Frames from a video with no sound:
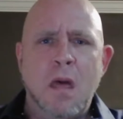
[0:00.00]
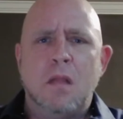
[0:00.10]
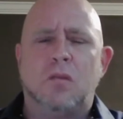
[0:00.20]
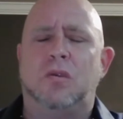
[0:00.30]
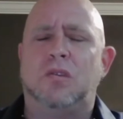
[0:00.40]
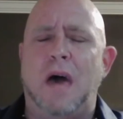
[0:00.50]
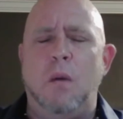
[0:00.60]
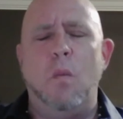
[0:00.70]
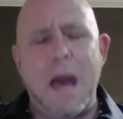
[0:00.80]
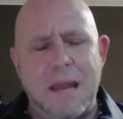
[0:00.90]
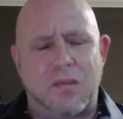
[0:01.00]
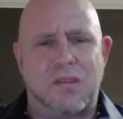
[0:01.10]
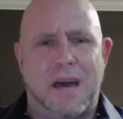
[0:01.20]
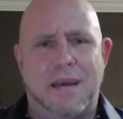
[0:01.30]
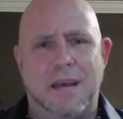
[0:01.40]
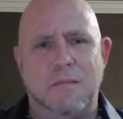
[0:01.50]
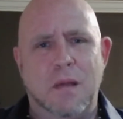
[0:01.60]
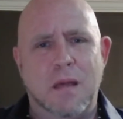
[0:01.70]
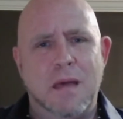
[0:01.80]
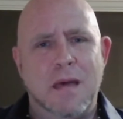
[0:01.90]
to say, wait a second,
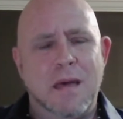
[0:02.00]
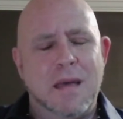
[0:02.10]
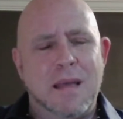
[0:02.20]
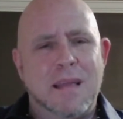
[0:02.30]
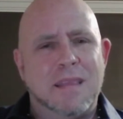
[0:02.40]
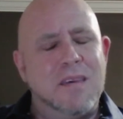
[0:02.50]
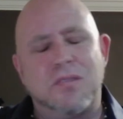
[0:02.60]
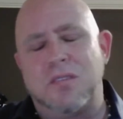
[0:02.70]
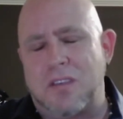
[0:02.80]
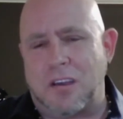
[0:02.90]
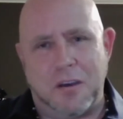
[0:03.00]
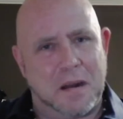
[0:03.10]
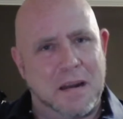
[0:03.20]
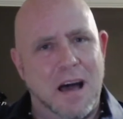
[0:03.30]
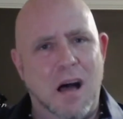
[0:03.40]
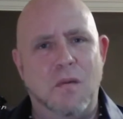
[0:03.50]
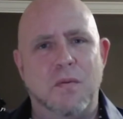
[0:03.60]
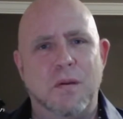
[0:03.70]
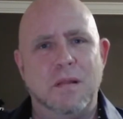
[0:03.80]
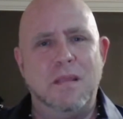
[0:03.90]
this isn't good
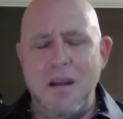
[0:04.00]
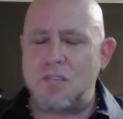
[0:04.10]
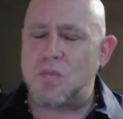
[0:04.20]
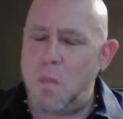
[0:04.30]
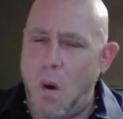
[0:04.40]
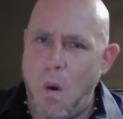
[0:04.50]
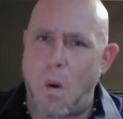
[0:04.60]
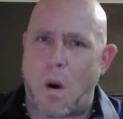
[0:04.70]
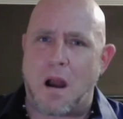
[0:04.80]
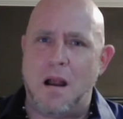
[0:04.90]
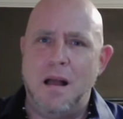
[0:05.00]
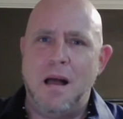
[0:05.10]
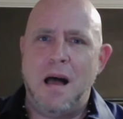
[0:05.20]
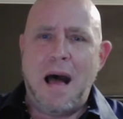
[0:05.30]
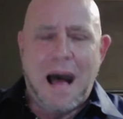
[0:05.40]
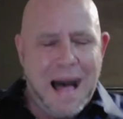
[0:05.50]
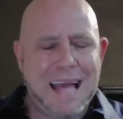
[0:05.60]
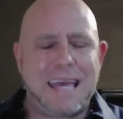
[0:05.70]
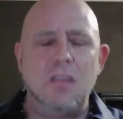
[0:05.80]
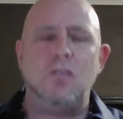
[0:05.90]
enough. There's more.
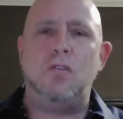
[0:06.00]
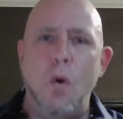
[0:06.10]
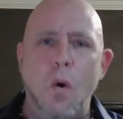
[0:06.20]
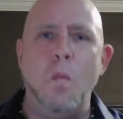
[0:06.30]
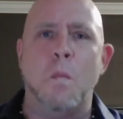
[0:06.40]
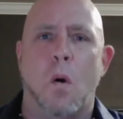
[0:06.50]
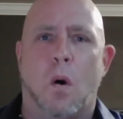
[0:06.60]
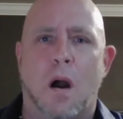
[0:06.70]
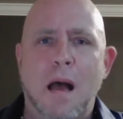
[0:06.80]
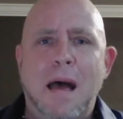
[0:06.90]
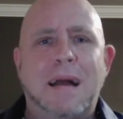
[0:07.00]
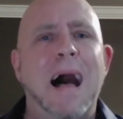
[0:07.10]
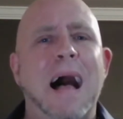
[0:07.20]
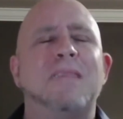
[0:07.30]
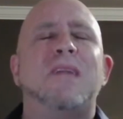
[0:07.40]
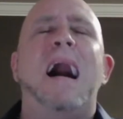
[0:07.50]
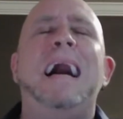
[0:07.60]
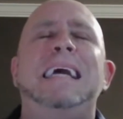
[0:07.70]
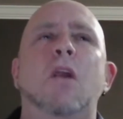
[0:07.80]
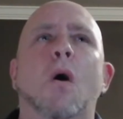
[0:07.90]
I can do more. Guys,
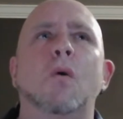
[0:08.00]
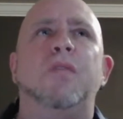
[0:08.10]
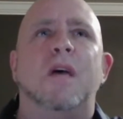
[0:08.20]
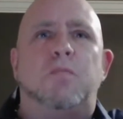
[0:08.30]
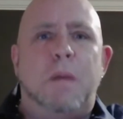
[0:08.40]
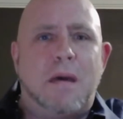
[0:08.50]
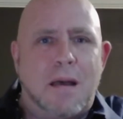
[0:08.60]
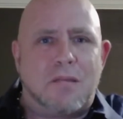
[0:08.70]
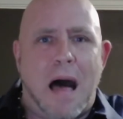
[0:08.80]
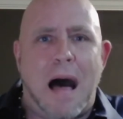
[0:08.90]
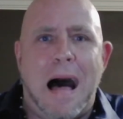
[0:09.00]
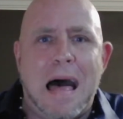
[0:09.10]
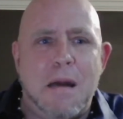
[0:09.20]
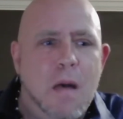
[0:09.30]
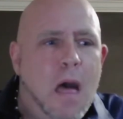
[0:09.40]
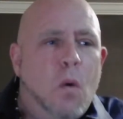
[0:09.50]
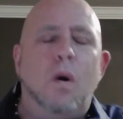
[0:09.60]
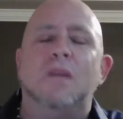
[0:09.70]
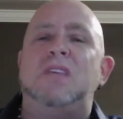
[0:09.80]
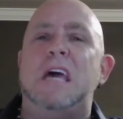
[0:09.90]
I know this because I
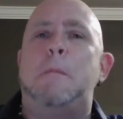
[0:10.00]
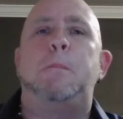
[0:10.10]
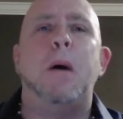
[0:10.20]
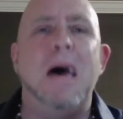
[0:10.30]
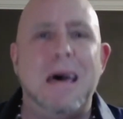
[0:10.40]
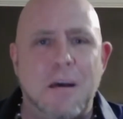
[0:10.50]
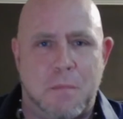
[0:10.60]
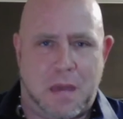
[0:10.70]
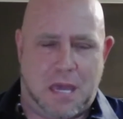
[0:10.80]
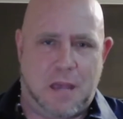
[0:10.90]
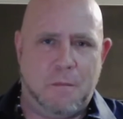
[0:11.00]
was the epitome